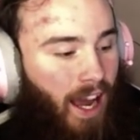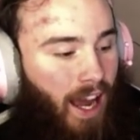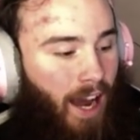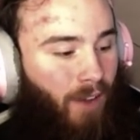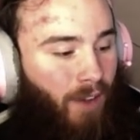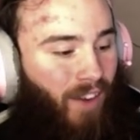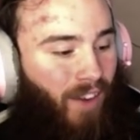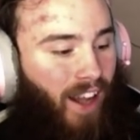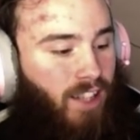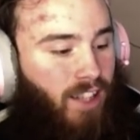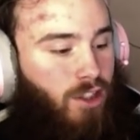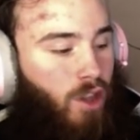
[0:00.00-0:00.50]

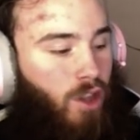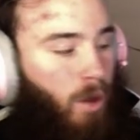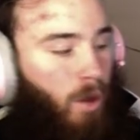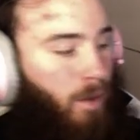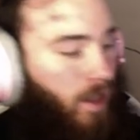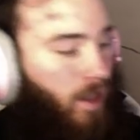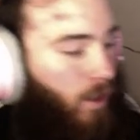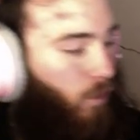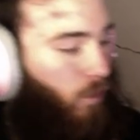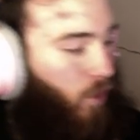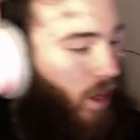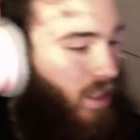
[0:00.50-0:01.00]
I've had so
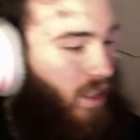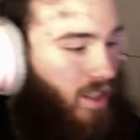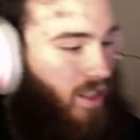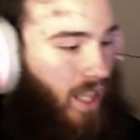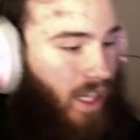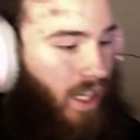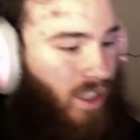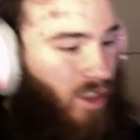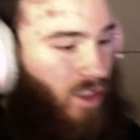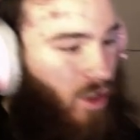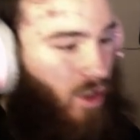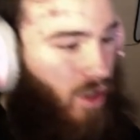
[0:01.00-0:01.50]
many
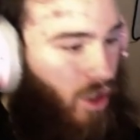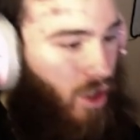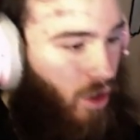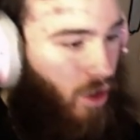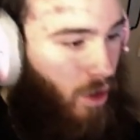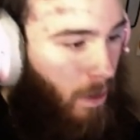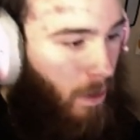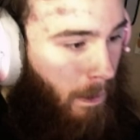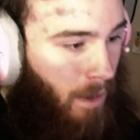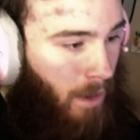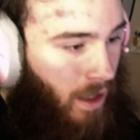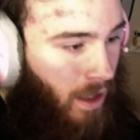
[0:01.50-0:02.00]
friends on
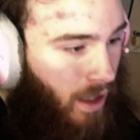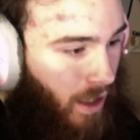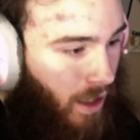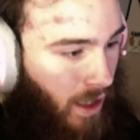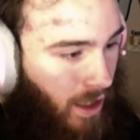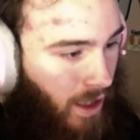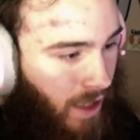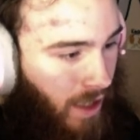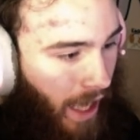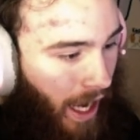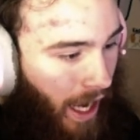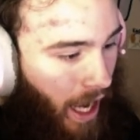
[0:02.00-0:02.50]
YouTube
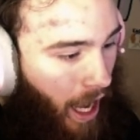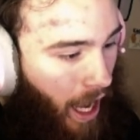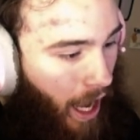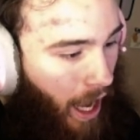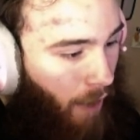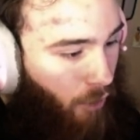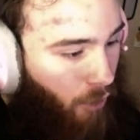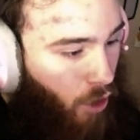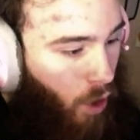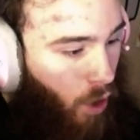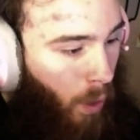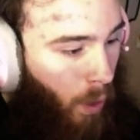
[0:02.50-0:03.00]
that
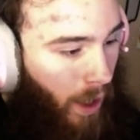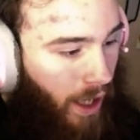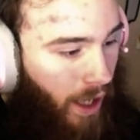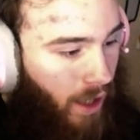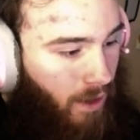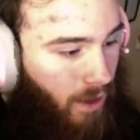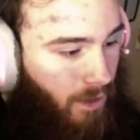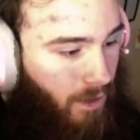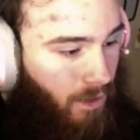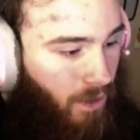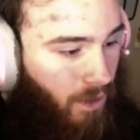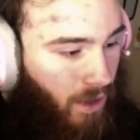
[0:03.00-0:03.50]
have
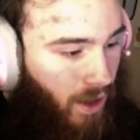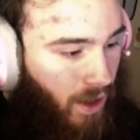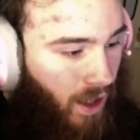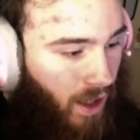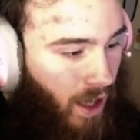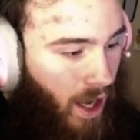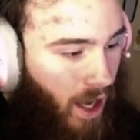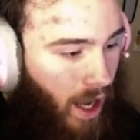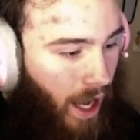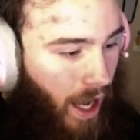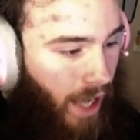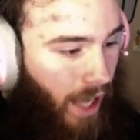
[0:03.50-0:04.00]
quit,
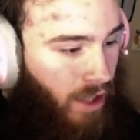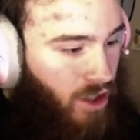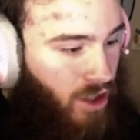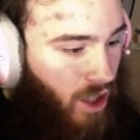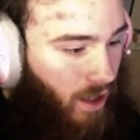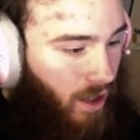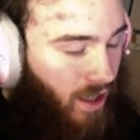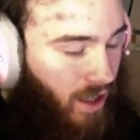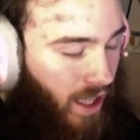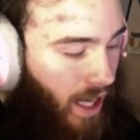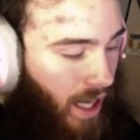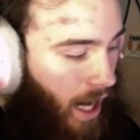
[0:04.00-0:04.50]
and
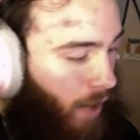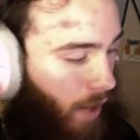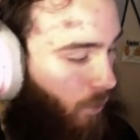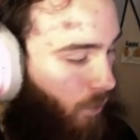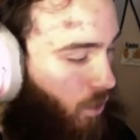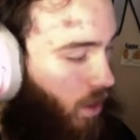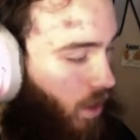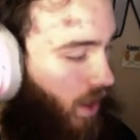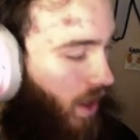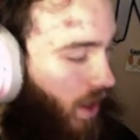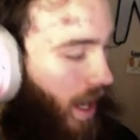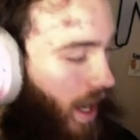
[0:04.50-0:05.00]
something
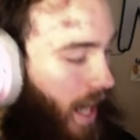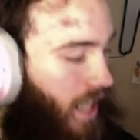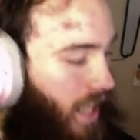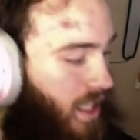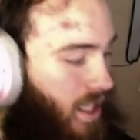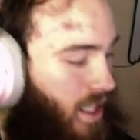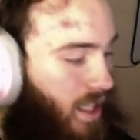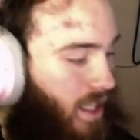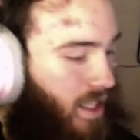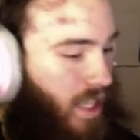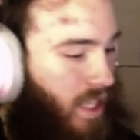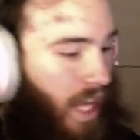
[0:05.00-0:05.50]
I've
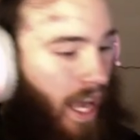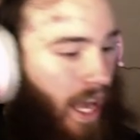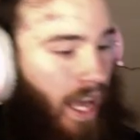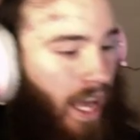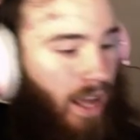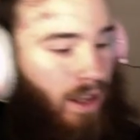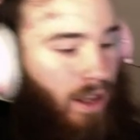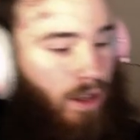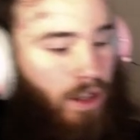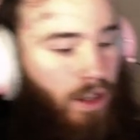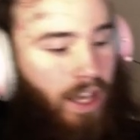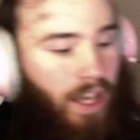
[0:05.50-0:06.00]
realized is
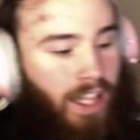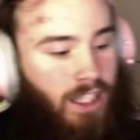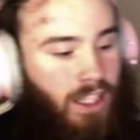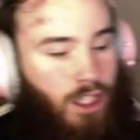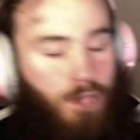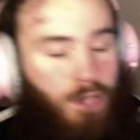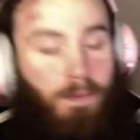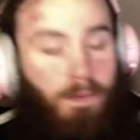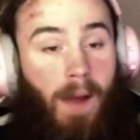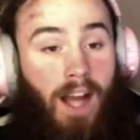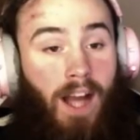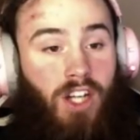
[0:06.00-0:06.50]
that it's
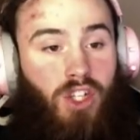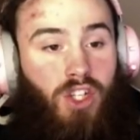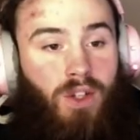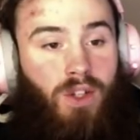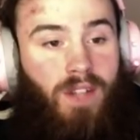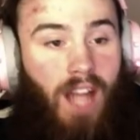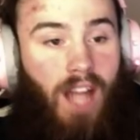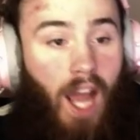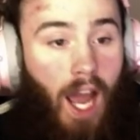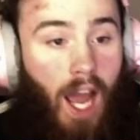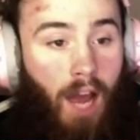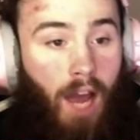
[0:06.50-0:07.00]

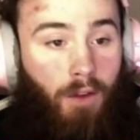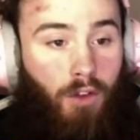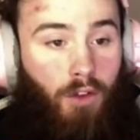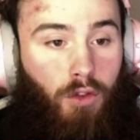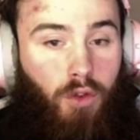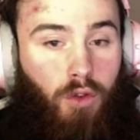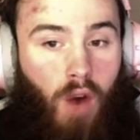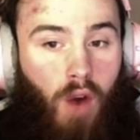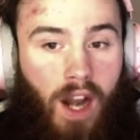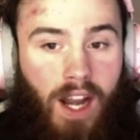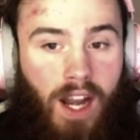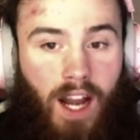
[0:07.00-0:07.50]
special to have a
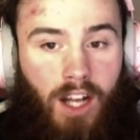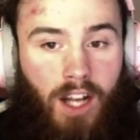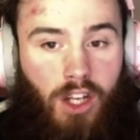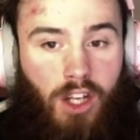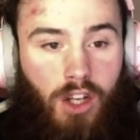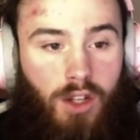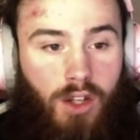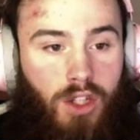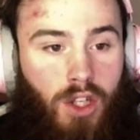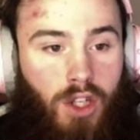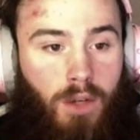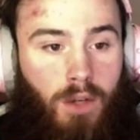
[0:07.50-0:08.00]
friend on
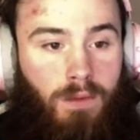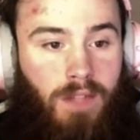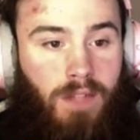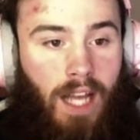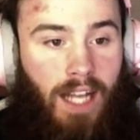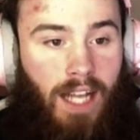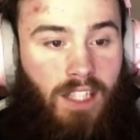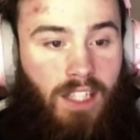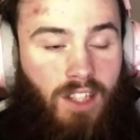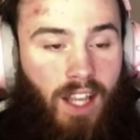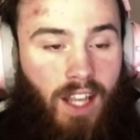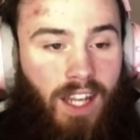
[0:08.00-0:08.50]
YouTube
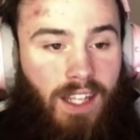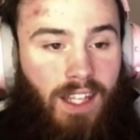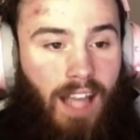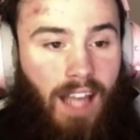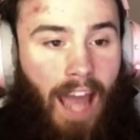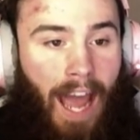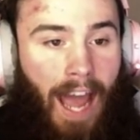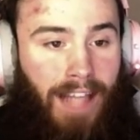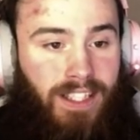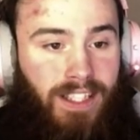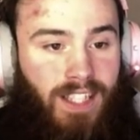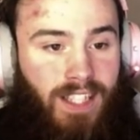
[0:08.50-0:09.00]
that's like
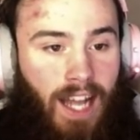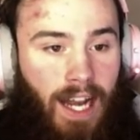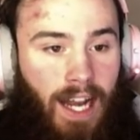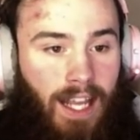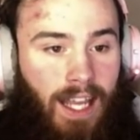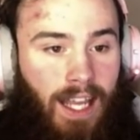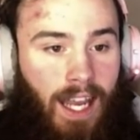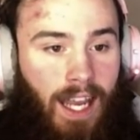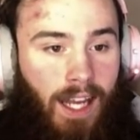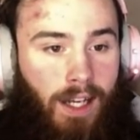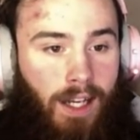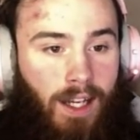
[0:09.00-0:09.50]
as
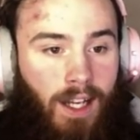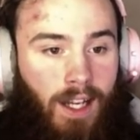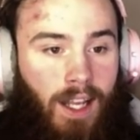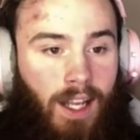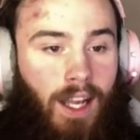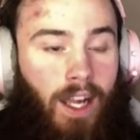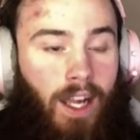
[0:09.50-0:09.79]
dedicated,